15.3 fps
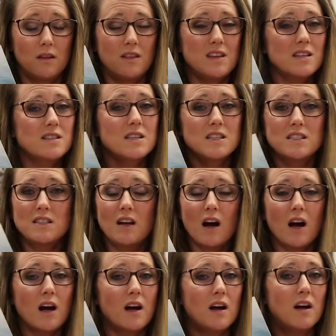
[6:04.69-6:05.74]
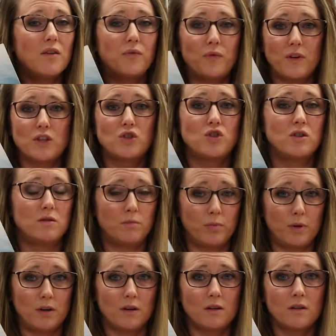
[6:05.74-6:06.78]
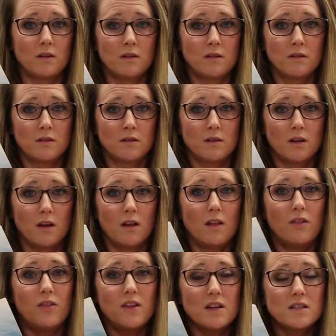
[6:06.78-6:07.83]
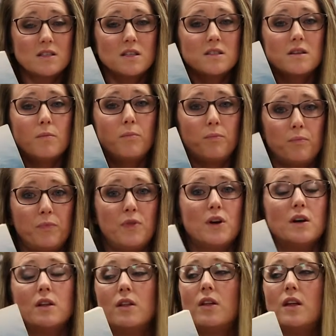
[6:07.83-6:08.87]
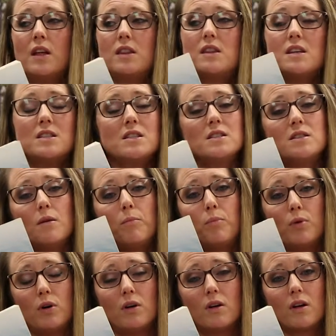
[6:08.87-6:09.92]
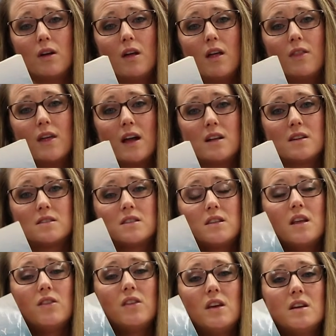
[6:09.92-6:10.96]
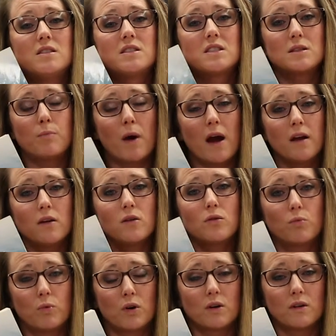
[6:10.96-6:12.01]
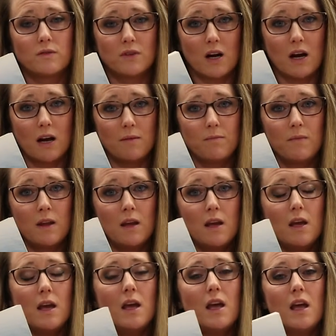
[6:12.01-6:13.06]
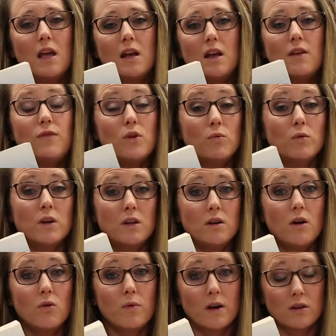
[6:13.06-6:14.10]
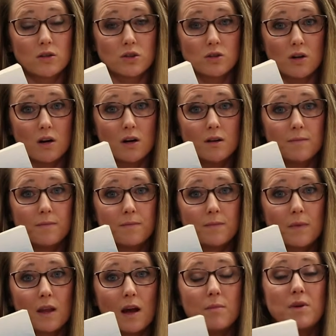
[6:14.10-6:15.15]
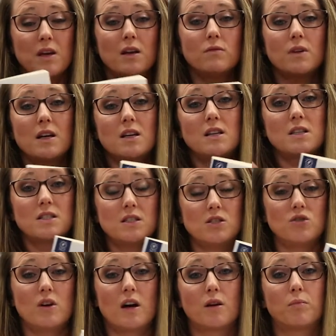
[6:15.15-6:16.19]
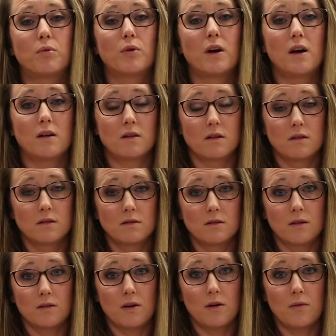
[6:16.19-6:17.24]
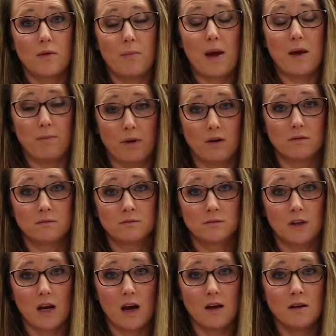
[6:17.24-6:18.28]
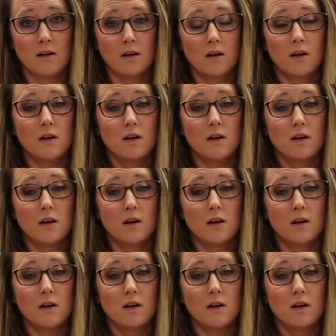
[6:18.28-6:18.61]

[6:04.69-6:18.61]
This is not a fiction book. This is a book that is the inspired Word of God. And if you want to know where to start, I'm getting ready to send you out a prayer paper, okay?